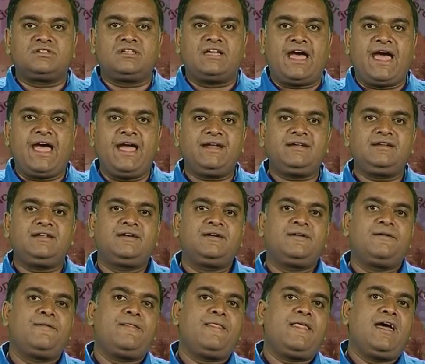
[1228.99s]
The Act
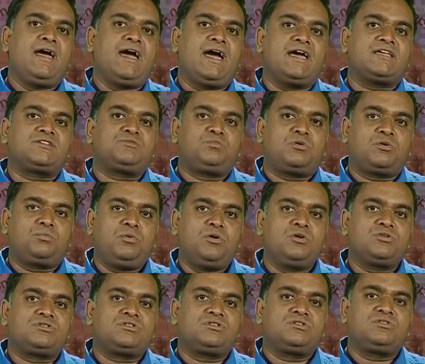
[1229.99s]
has
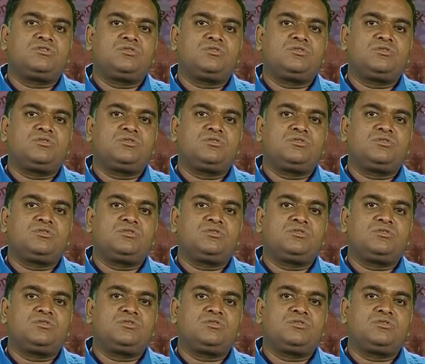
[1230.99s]
proposed